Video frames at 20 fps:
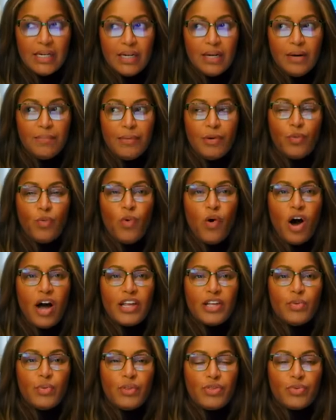But why
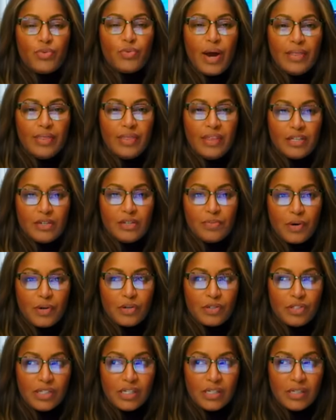you would threaten this
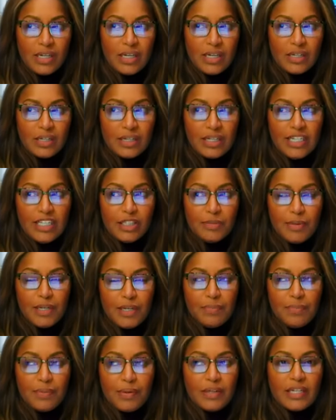person, it leads me
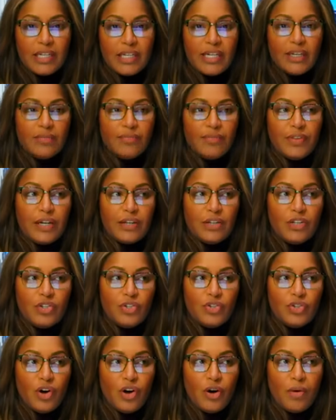to believe that you
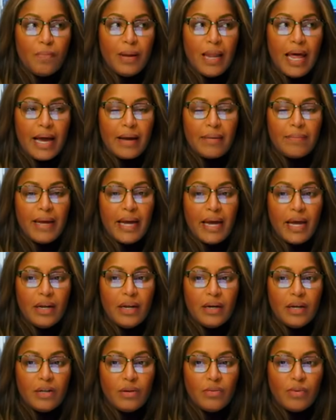saw a black
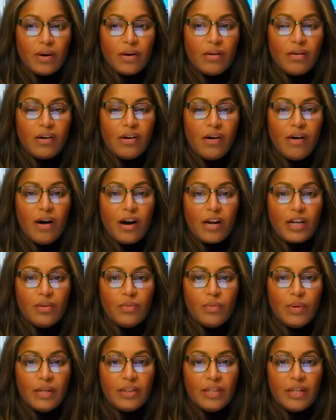man, you weren't going to argue
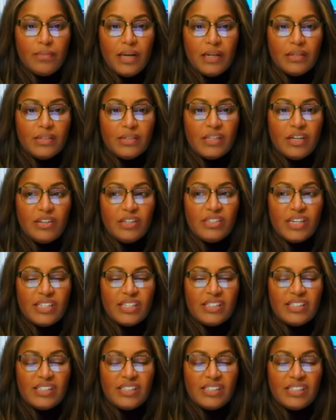with him, and so you
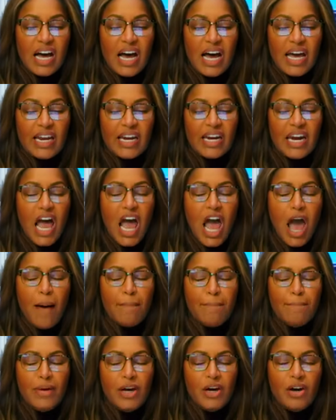just decided,
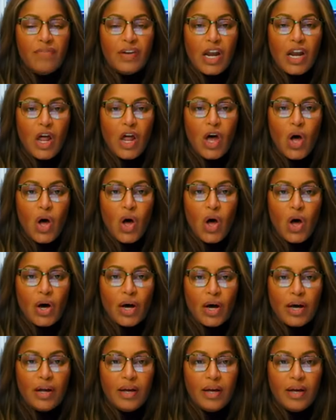move
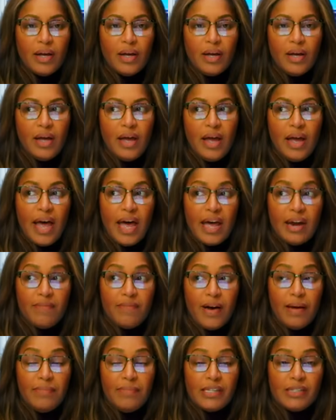along. And if
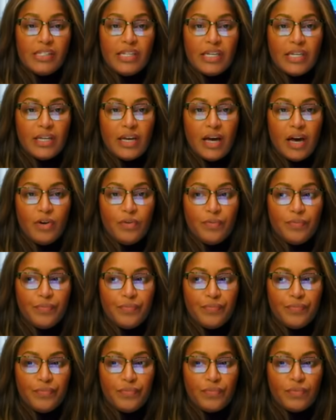I'm the C E O,
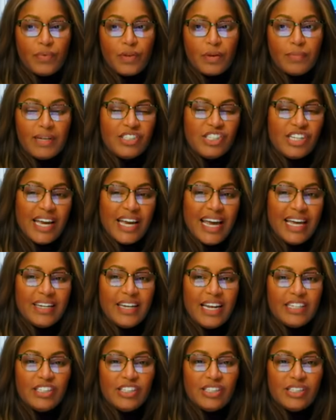because you can't
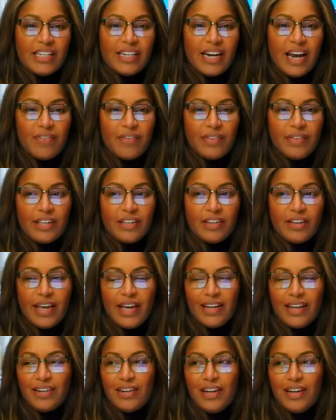legislate everything, you
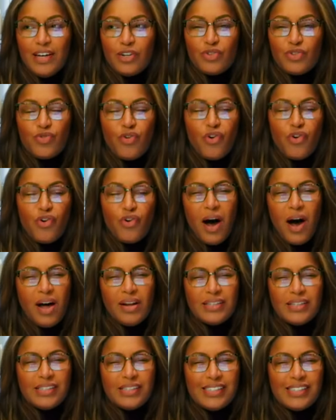can't draw
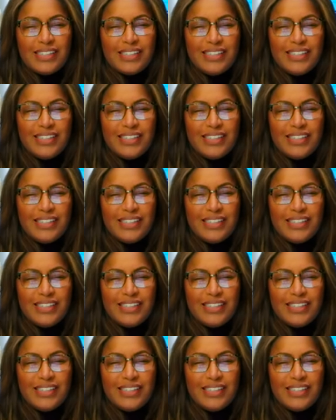policies to